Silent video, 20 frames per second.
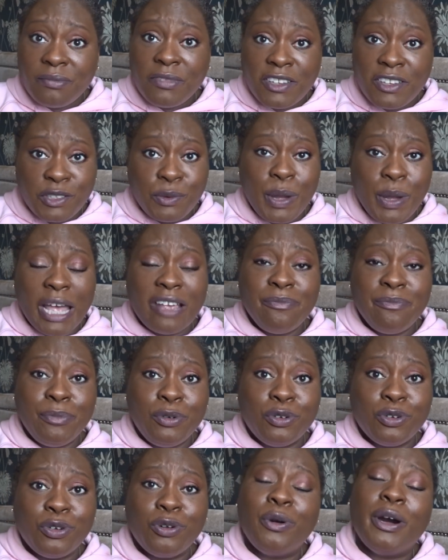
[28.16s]
So I have
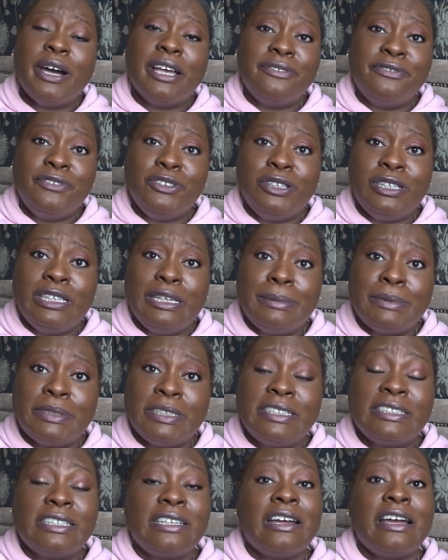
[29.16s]
bought quite a few
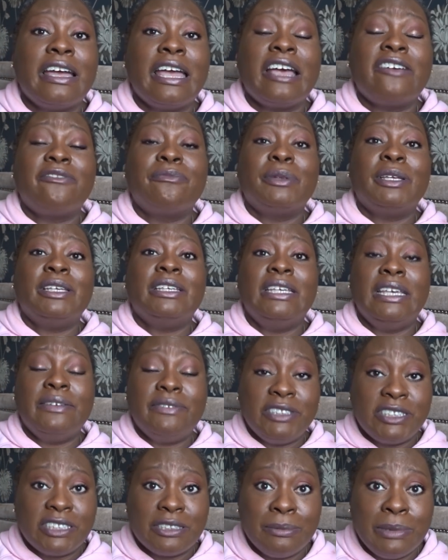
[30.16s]
lipsticks and I have been
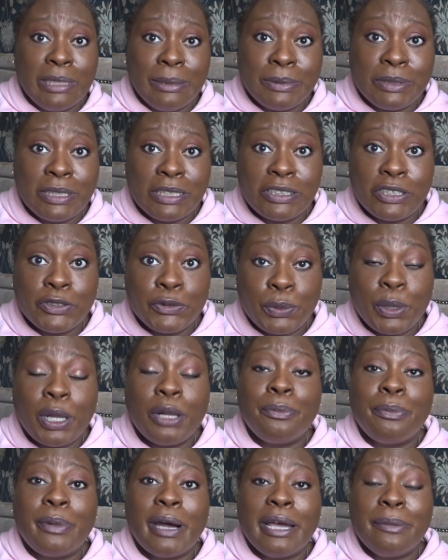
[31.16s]
given some lipsticks as
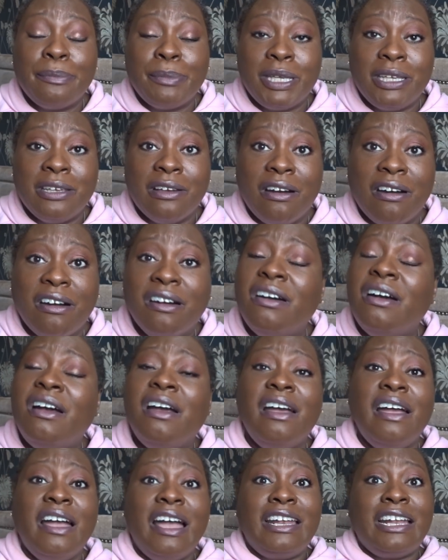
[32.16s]
well by PR,
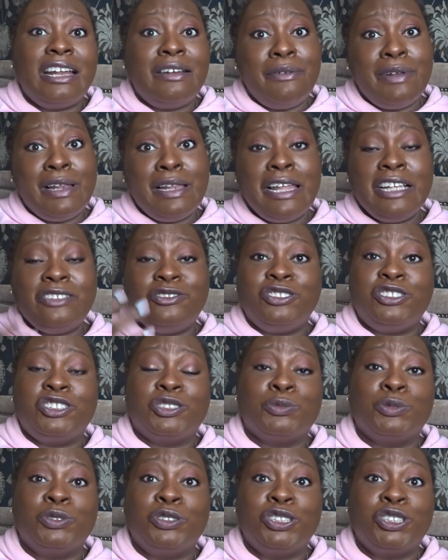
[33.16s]
and I literally
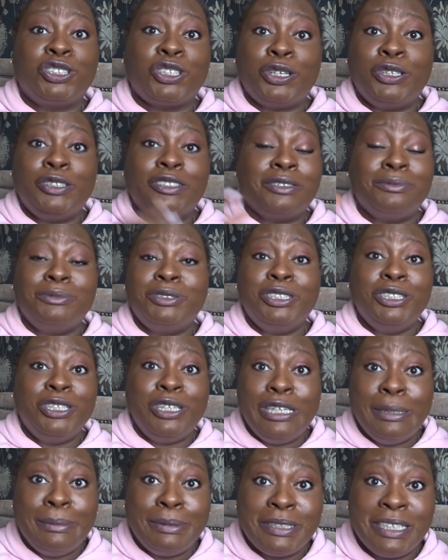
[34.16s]
just want to show you some of the
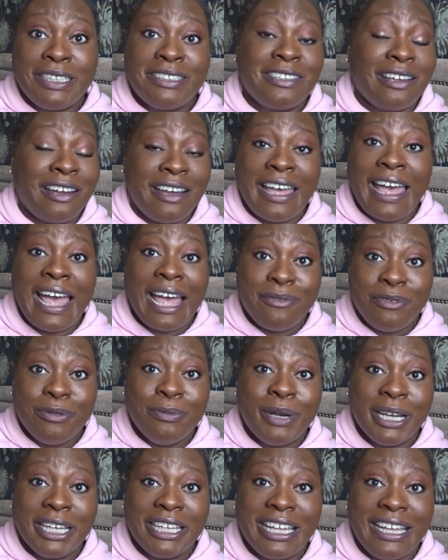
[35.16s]
new lipsticks that I have in
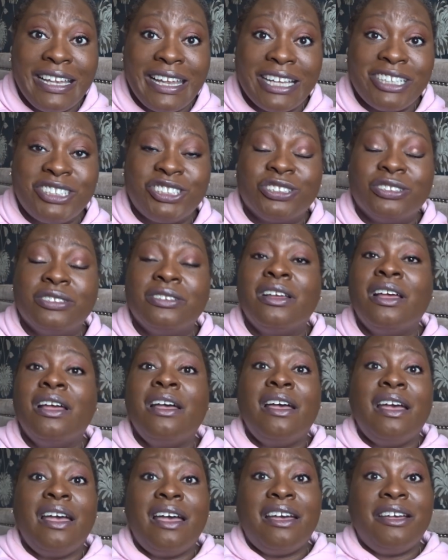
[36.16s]
my collection,
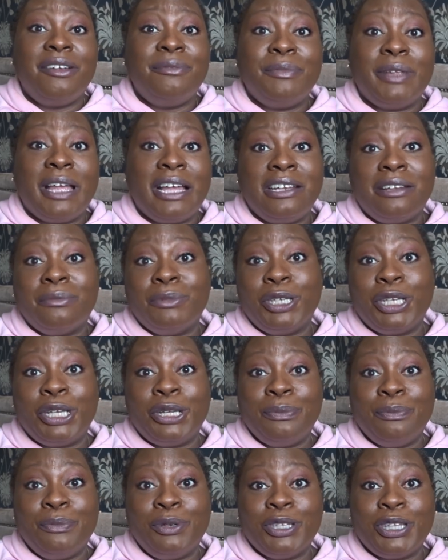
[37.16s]
and I'm
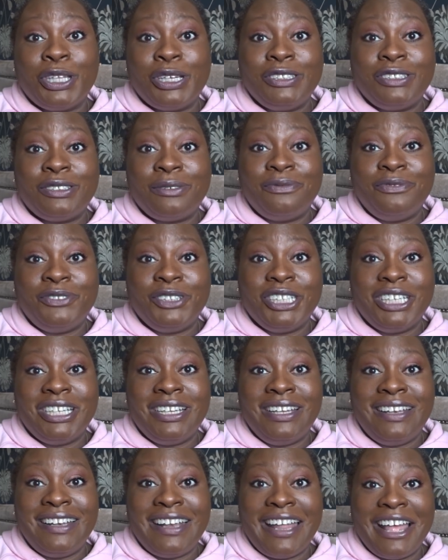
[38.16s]
going to put those on for
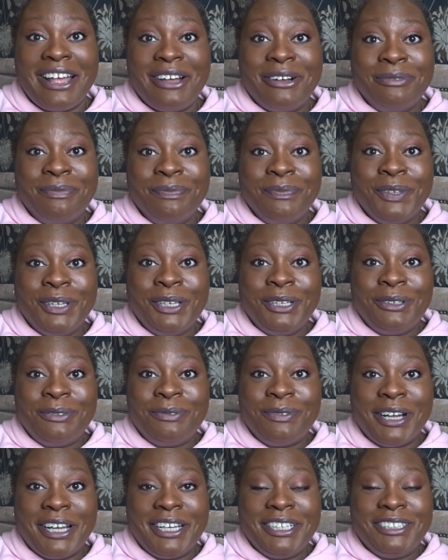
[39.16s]
you now.
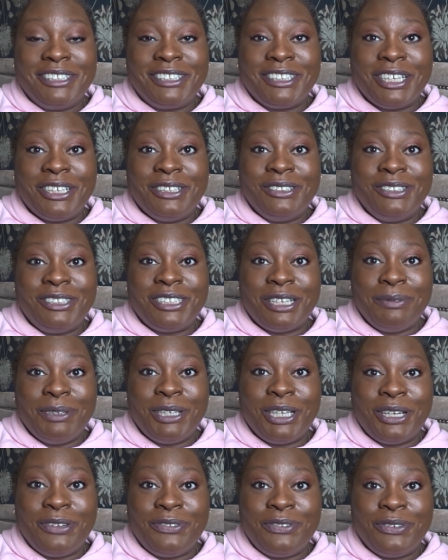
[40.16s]
Right, so shall we
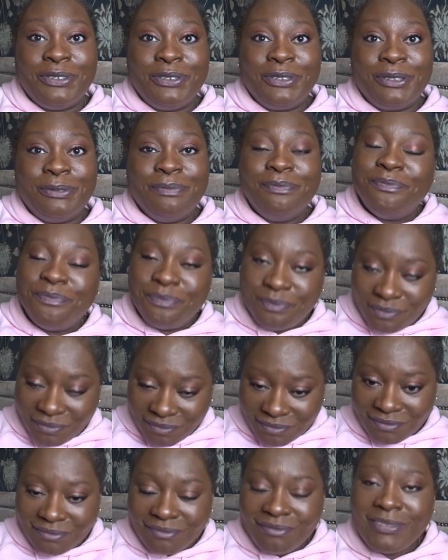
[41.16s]
go through them?
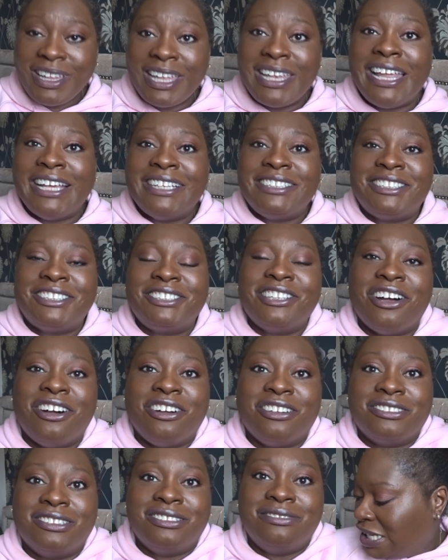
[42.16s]
Let's
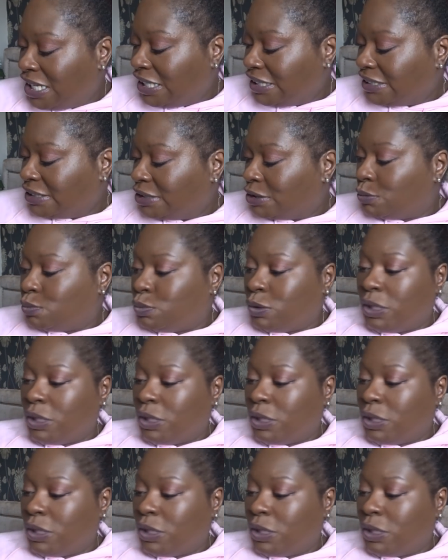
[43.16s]
start. This